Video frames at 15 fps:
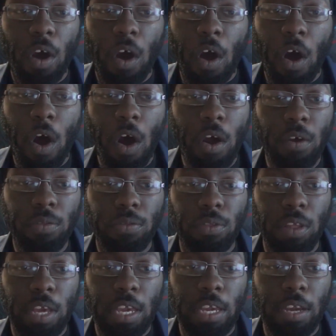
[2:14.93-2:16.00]

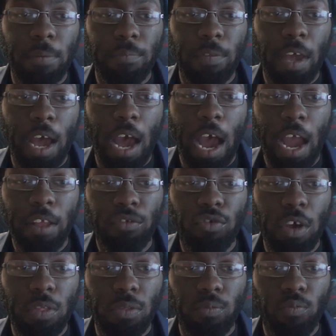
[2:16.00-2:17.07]
Honestly, I
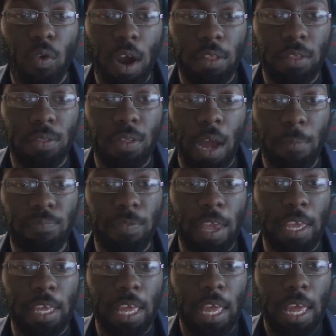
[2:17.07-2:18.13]
just want
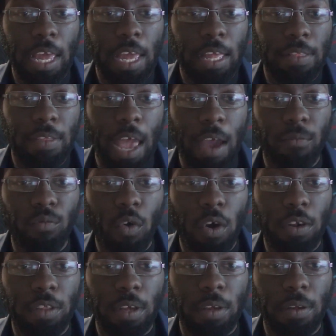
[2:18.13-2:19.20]
something that
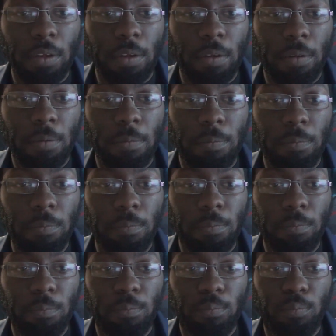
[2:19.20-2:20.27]
would
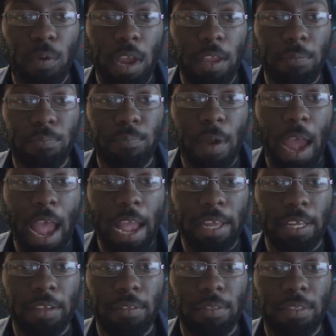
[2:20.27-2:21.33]
bring
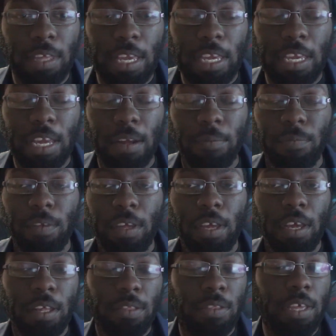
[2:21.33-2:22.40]
back the
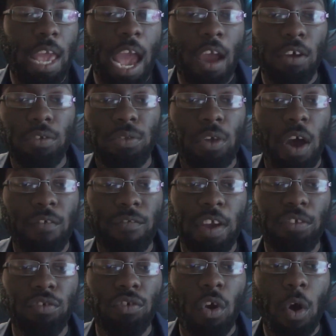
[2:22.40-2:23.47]
average
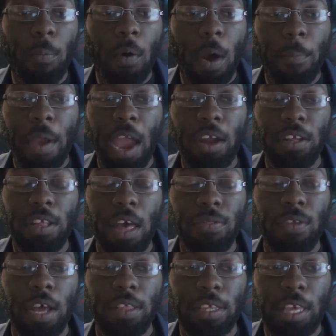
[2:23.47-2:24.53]
convention goer, but apparently that's
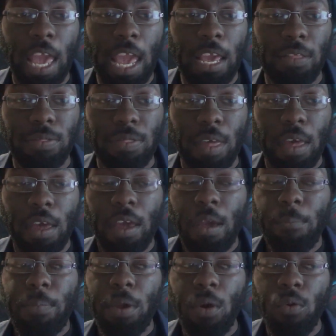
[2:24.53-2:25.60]
not the case.
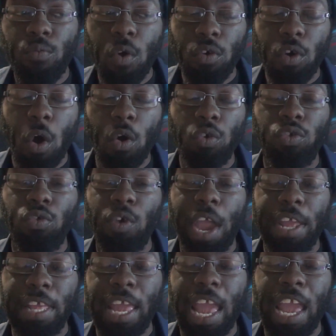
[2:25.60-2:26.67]
People will go to
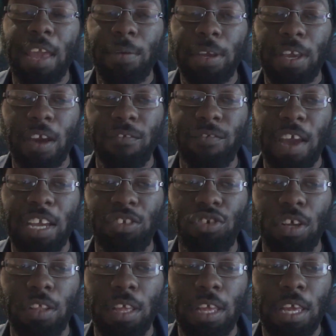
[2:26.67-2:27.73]
any anime
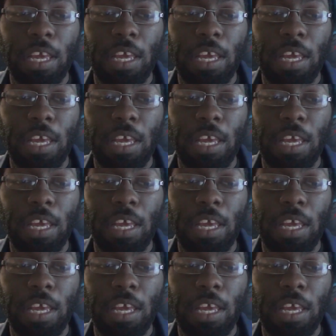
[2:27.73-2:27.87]
convention,